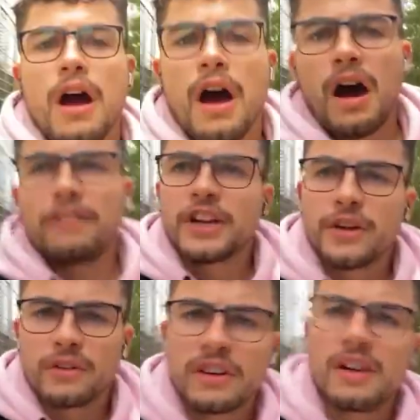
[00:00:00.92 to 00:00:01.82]
Afternoon.
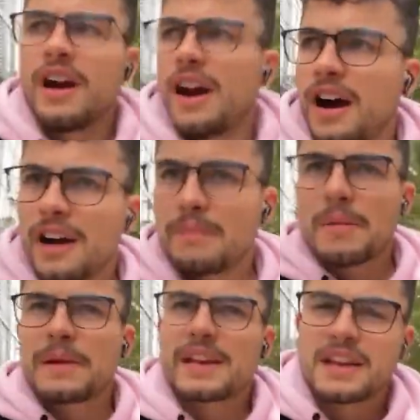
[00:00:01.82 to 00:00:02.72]
I'm up
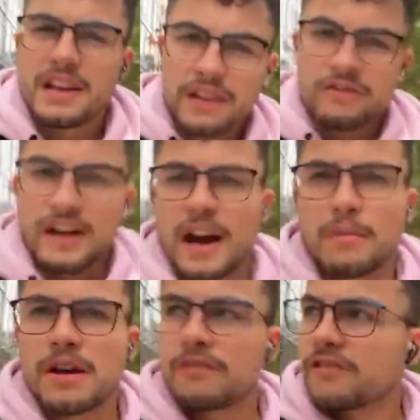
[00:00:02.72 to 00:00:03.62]
in London right now. I'm
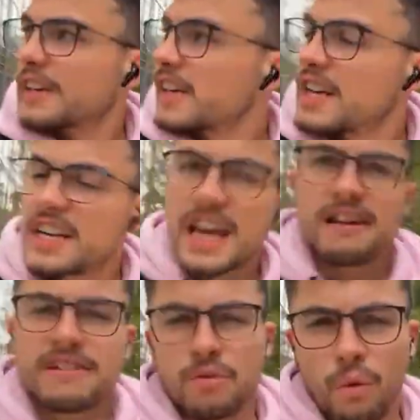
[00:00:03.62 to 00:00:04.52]
over in Canary
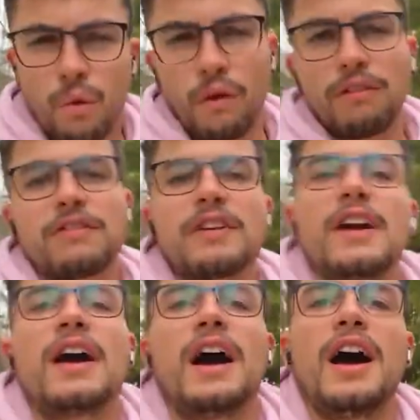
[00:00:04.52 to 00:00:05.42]
Wharf.
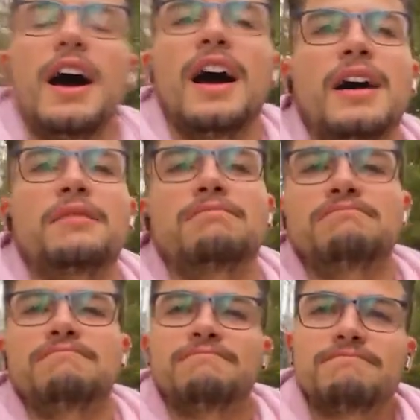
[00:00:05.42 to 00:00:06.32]

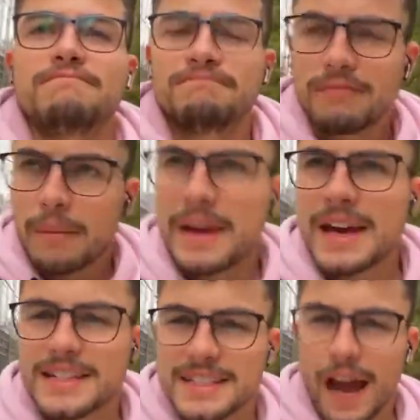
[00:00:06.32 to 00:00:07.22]
I'm here
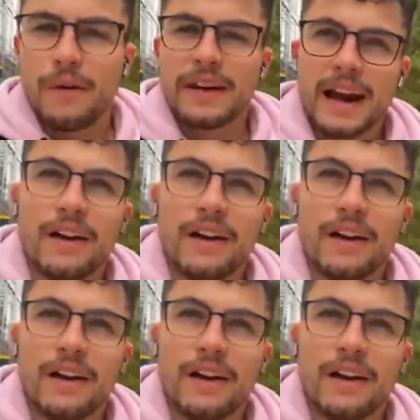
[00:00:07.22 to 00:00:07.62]
scouting out.